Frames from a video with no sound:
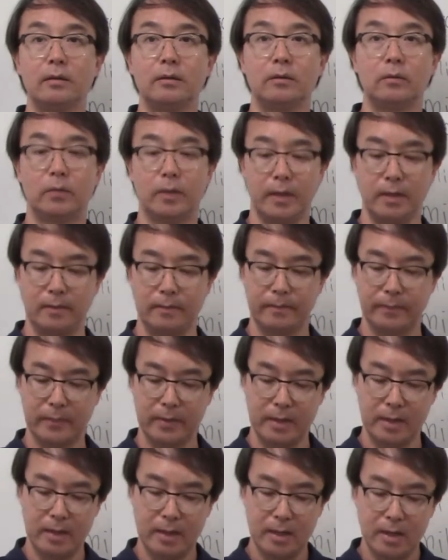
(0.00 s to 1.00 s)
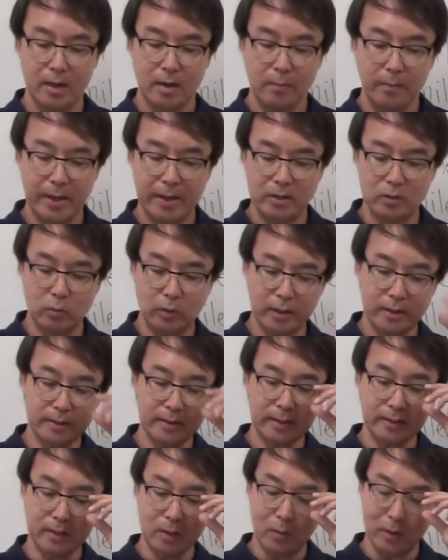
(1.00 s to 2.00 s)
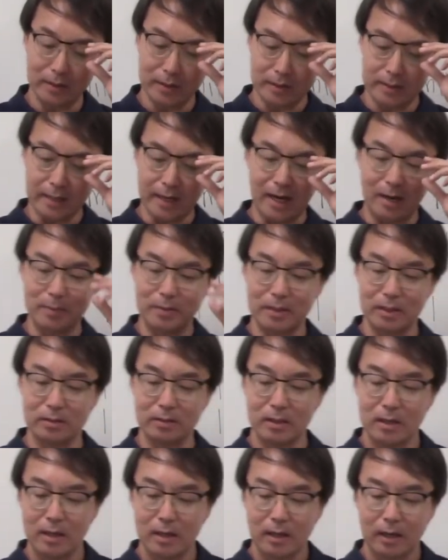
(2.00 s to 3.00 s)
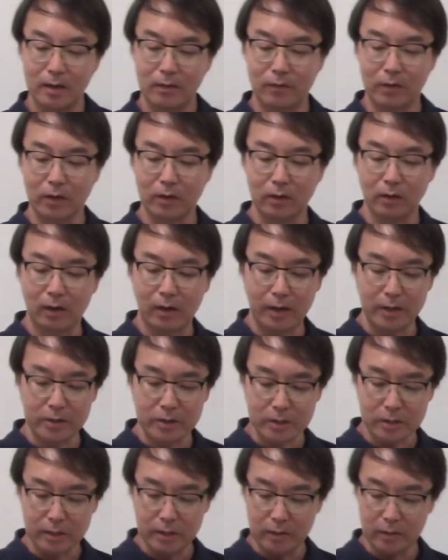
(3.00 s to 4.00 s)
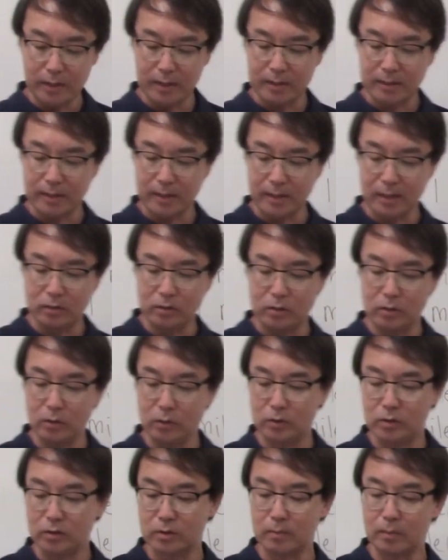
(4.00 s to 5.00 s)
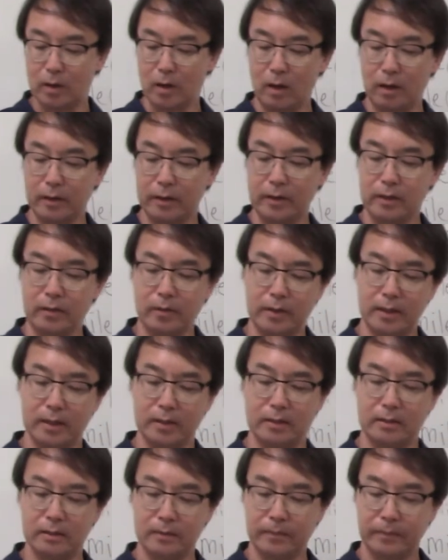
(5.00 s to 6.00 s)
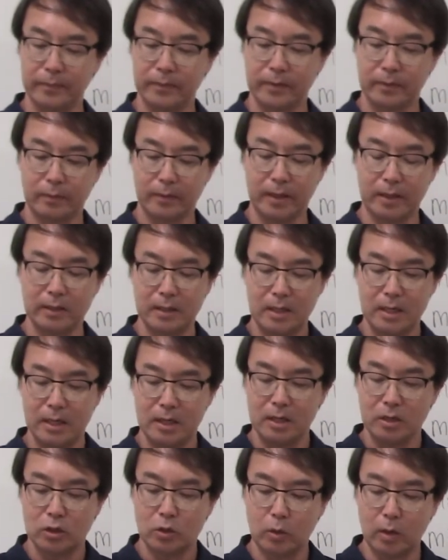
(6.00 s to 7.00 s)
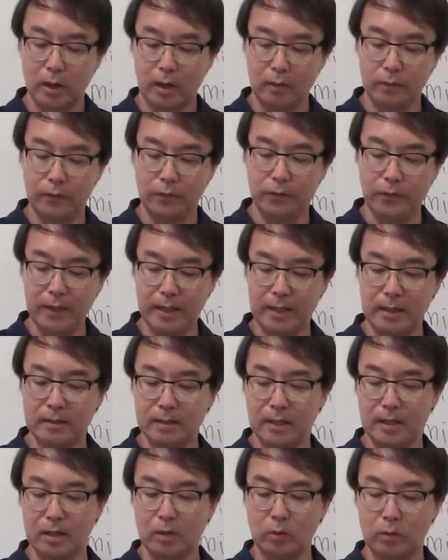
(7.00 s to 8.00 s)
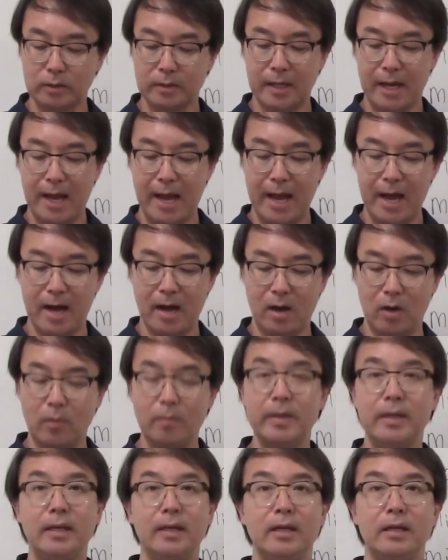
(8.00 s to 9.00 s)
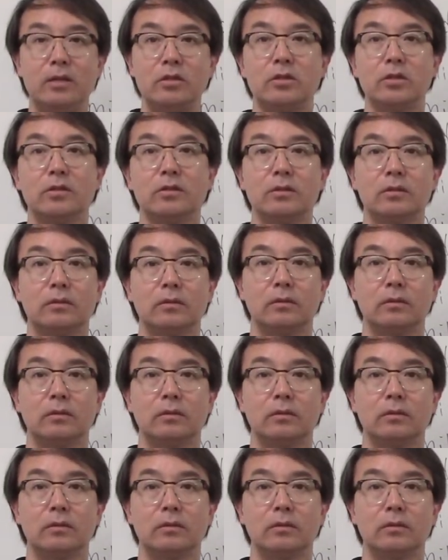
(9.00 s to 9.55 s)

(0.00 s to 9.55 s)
Right? Page 161 at the top says, convert larger units into smaller units. Right? 12 feet equals how many inches?